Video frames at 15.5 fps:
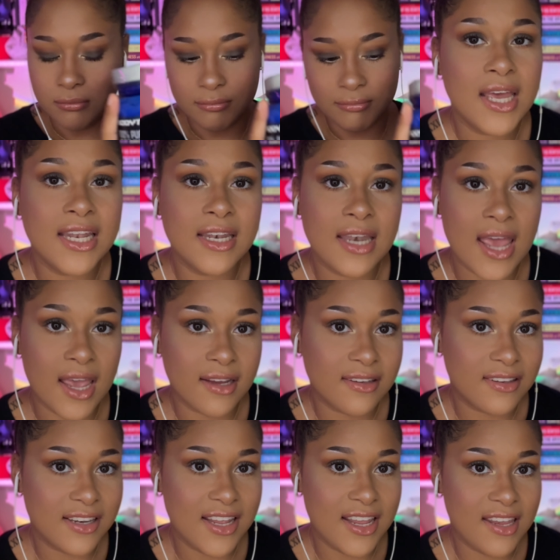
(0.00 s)

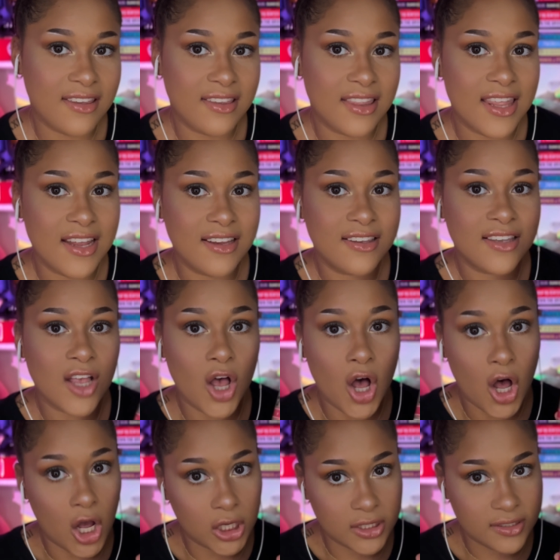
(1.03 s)
Next is this
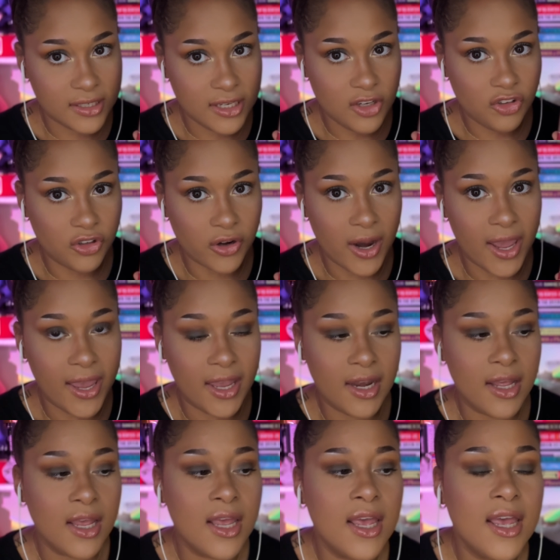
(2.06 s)
Oxy Shred.
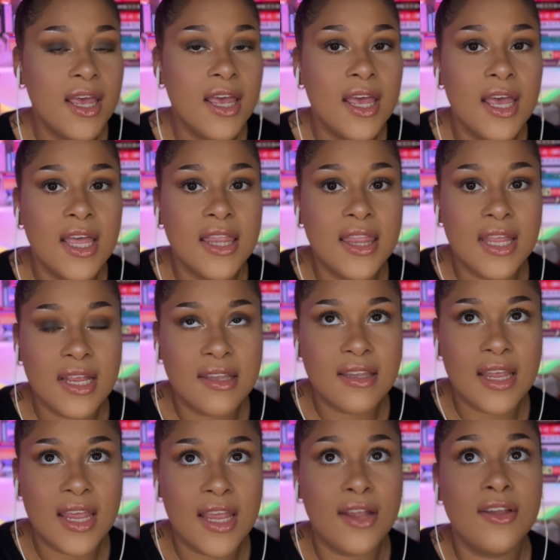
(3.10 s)
This
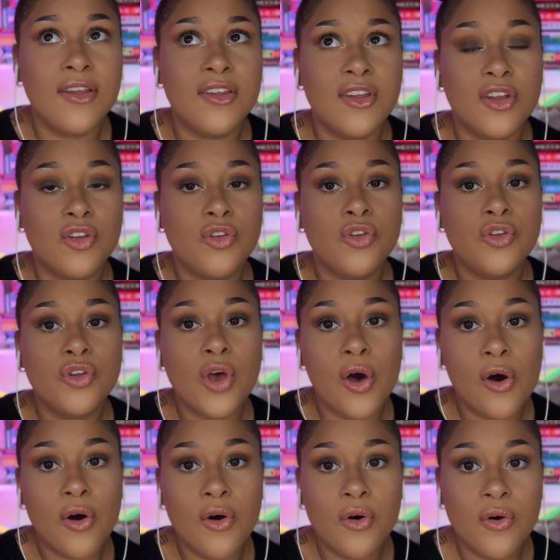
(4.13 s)
is so
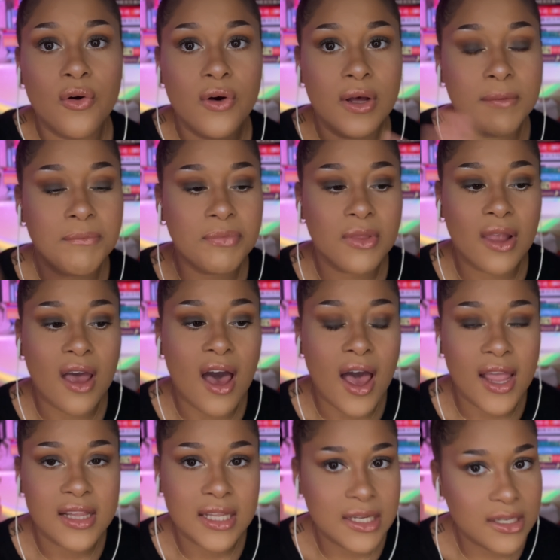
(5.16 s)

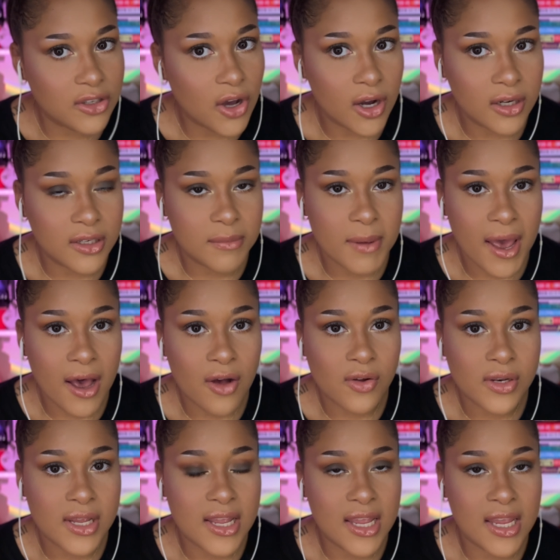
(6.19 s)
highly talked about
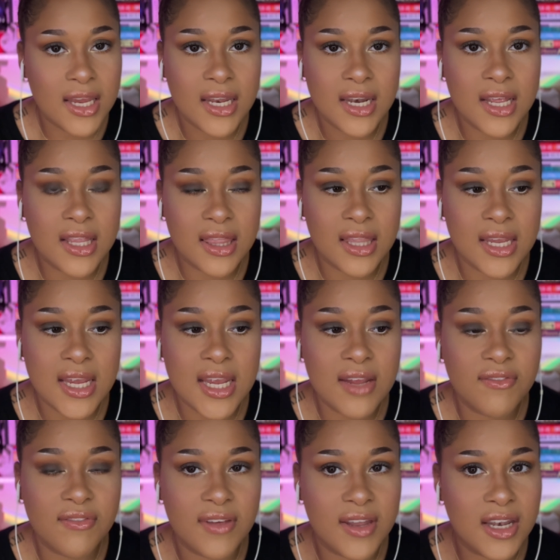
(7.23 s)
in the
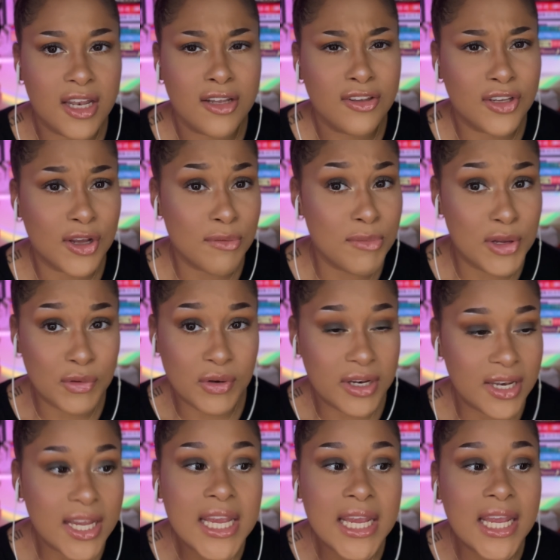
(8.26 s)
fitness
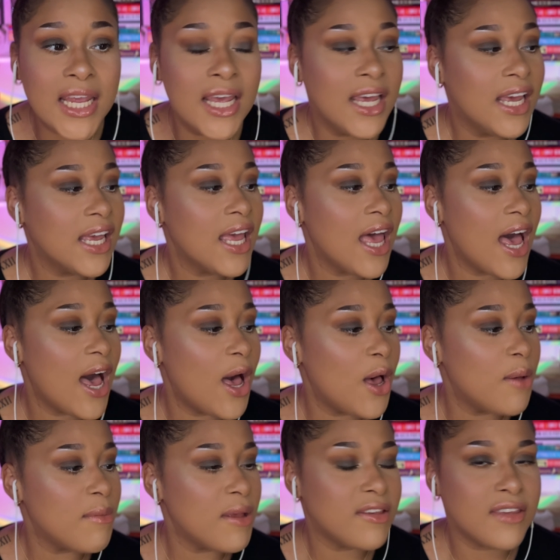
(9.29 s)
community.
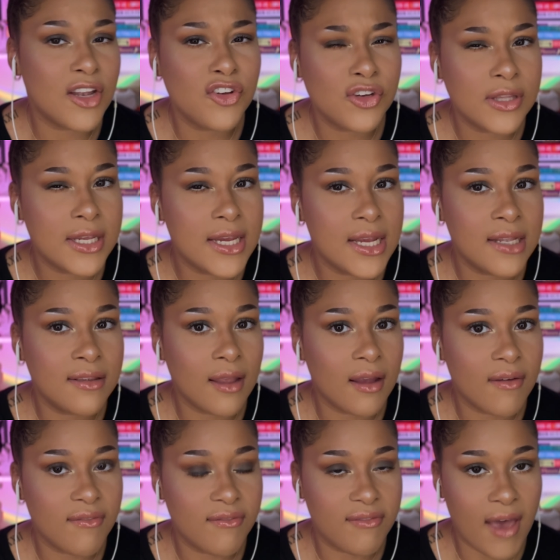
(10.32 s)
Essentially, it's like a
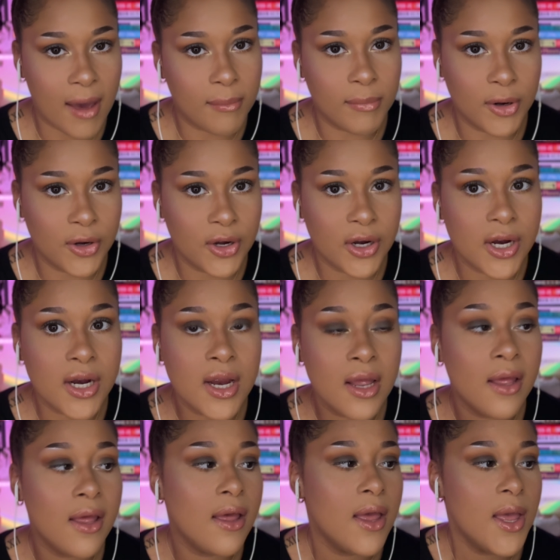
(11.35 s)
fat burner,
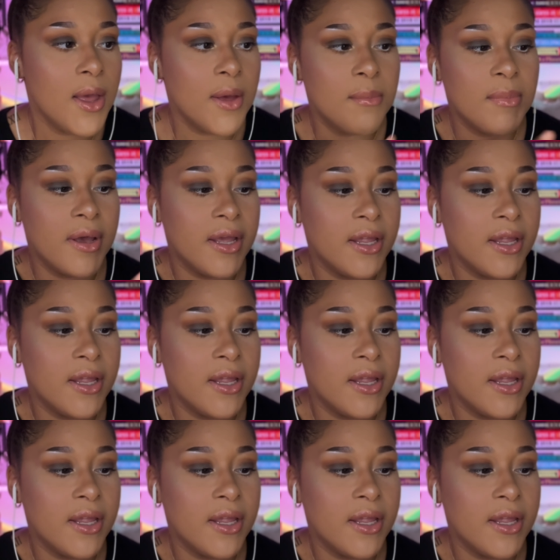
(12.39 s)
but